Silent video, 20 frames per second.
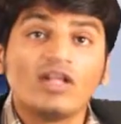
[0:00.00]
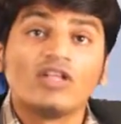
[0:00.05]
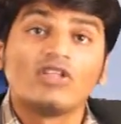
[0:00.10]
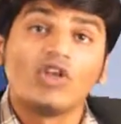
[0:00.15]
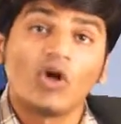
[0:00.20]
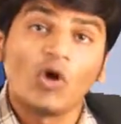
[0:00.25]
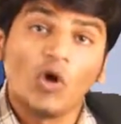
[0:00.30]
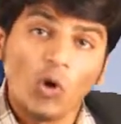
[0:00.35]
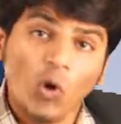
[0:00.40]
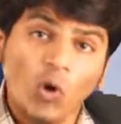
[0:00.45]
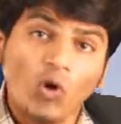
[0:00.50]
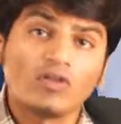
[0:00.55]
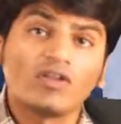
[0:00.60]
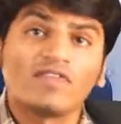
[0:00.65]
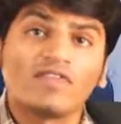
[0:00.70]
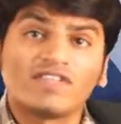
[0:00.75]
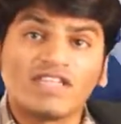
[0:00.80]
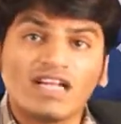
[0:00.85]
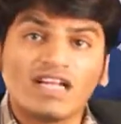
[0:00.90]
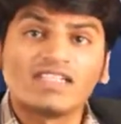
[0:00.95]
The growth
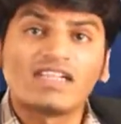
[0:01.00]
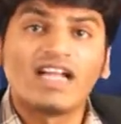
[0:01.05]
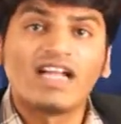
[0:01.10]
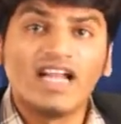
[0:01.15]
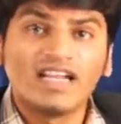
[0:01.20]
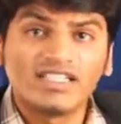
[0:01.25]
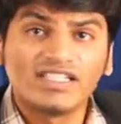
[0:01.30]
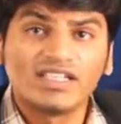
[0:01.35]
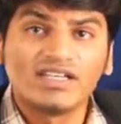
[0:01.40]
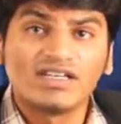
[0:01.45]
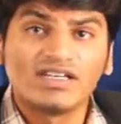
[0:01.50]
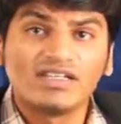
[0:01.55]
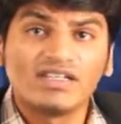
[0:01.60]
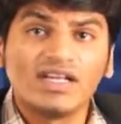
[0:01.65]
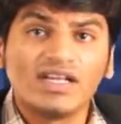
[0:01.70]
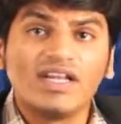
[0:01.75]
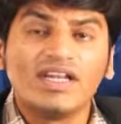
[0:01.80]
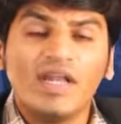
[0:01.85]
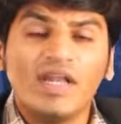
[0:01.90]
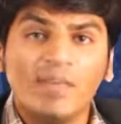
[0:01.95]
of such glaciers
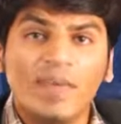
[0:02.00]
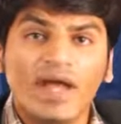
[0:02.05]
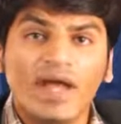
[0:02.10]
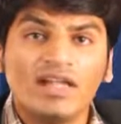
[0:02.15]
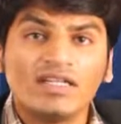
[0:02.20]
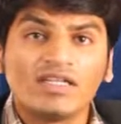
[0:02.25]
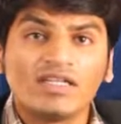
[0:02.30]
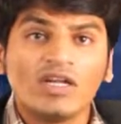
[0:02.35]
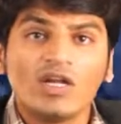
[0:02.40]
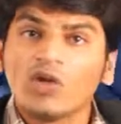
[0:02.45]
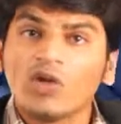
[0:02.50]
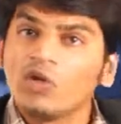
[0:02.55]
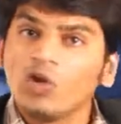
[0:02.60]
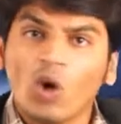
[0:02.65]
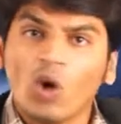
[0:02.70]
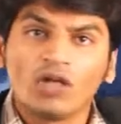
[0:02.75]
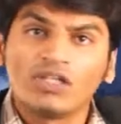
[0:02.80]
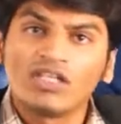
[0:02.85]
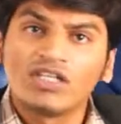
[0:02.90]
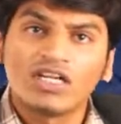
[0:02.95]
depends
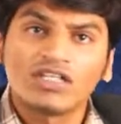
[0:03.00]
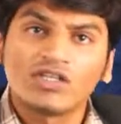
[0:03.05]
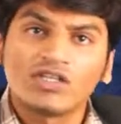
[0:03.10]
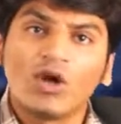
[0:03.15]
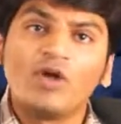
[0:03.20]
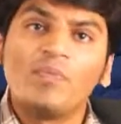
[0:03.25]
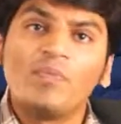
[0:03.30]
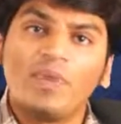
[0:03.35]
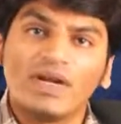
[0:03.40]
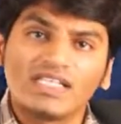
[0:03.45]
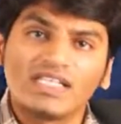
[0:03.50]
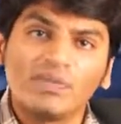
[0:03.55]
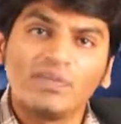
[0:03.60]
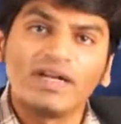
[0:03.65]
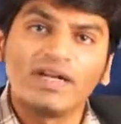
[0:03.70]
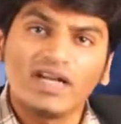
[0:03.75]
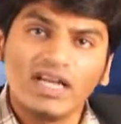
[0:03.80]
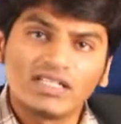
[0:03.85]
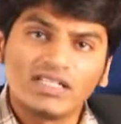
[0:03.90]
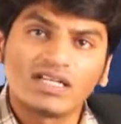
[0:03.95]
not just on
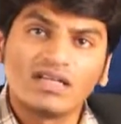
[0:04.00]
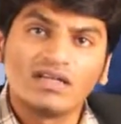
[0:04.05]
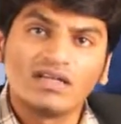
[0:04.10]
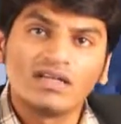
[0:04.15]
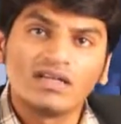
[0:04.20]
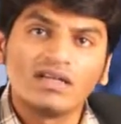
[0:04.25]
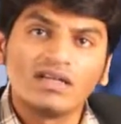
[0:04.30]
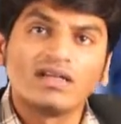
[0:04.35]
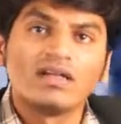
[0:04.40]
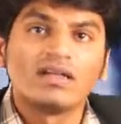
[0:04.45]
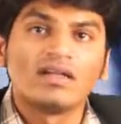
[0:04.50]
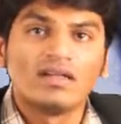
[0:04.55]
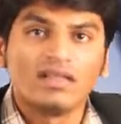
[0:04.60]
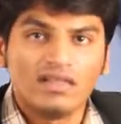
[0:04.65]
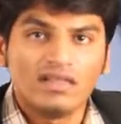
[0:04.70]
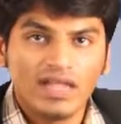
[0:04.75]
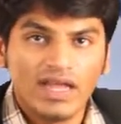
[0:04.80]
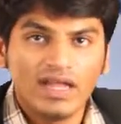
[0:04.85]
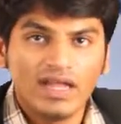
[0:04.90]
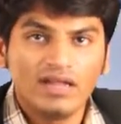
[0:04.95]
precipitation,
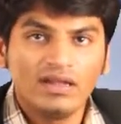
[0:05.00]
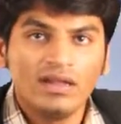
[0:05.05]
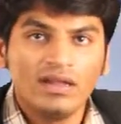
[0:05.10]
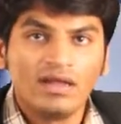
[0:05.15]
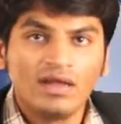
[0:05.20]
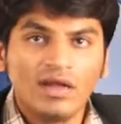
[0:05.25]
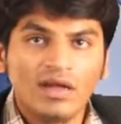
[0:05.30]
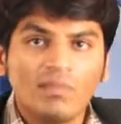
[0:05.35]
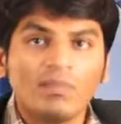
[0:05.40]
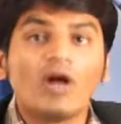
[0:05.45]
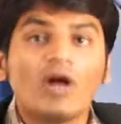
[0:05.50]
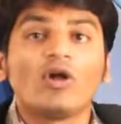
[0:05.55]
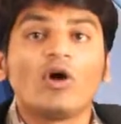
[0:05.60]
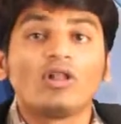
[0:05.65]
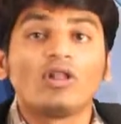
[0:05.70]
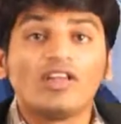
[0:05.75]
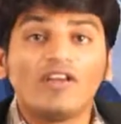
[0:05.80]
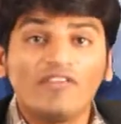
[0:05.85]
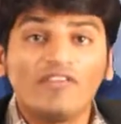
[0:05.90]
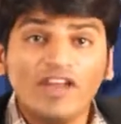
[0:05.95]
then, but
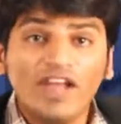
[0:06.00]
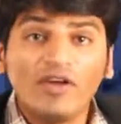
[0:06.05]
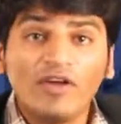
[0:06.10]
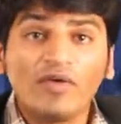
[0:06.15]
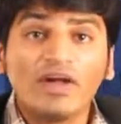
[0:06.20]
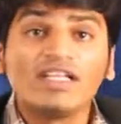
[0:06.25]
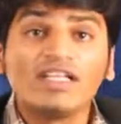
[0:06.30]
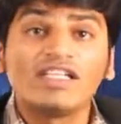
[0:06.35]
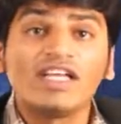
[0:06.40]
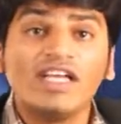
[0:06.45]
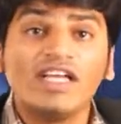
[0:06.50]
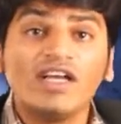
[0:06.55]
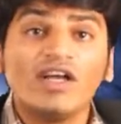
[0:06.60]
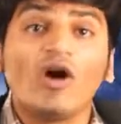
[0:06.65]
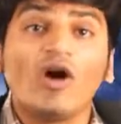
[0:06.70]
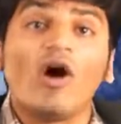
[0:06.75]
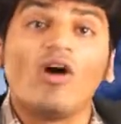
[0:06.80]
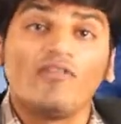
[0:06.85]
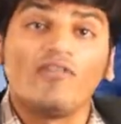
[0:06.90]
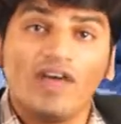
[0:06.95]
on the frequency
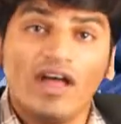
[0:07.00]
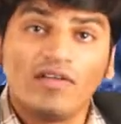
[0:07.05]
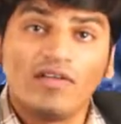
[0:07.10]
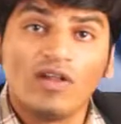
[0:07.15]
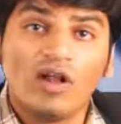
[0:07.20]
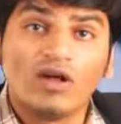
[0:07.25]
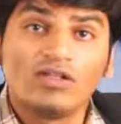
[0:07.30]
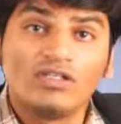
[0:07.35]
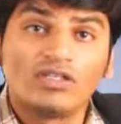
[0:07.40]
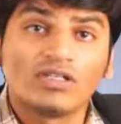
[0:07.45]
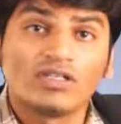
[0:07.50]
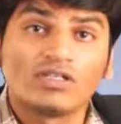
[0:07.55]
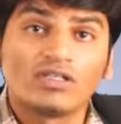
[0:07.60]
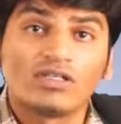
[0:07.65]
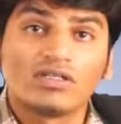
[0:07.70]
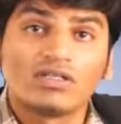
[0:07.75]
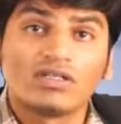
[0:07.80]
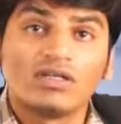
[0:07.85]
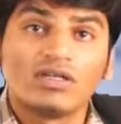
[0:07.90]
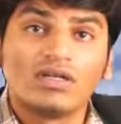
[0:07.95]
of
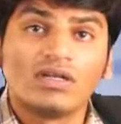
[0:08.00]
avalanches.